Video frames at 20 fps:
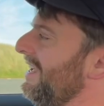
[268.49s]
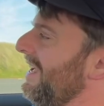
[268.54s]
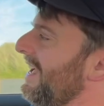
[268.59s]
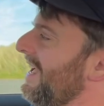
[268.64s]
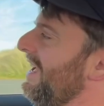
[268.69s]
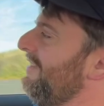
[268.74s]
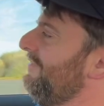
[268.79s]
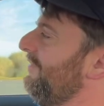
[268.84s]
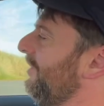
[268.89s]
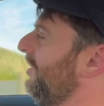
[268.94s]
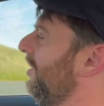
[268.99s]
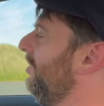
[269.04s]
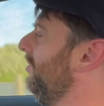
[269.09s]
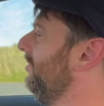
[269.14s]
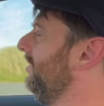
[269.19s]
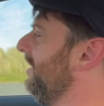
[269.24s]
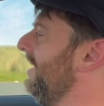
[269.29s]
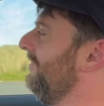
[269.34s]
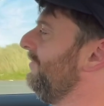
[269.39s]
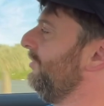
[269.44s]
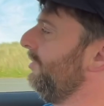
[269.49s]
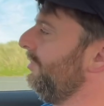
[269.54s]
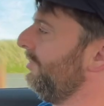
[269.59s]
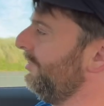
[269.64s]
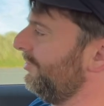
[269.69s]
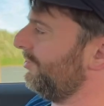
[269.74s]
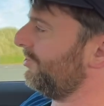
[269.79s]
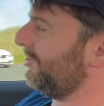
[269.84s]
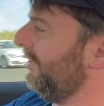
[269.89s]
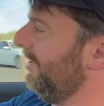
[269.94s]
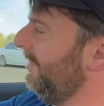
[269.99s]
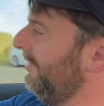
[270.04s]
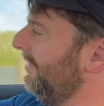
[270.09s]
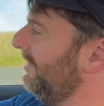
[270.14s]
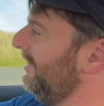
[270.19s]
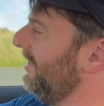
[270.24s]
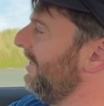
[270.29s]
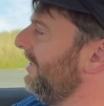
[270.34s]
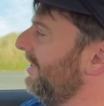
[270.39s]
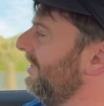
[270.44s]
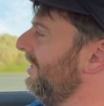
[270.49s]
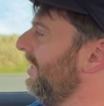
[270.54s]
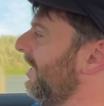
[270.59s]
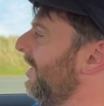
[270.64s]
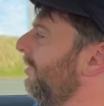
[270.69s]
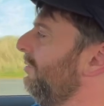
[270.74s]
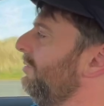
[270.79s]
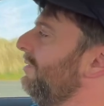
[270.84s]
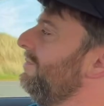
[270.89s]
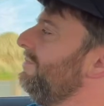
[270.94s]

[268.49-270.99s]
ethanol levels, and you know,